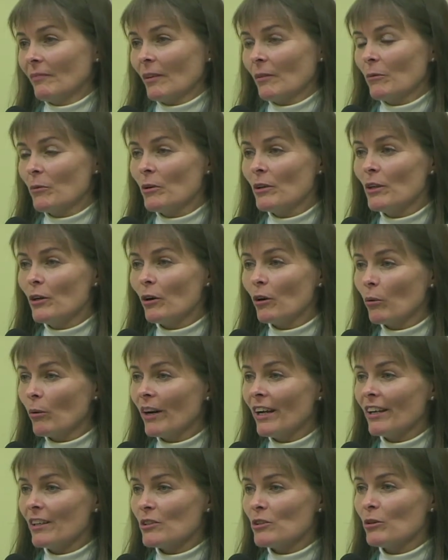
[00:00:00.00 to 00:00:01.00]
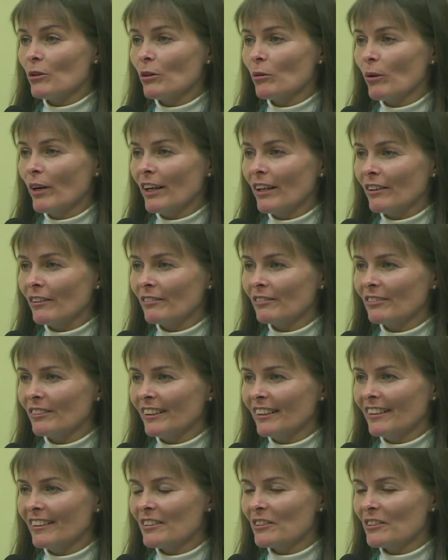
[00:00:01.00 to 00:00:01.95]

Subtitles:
Well, your way is your way, right?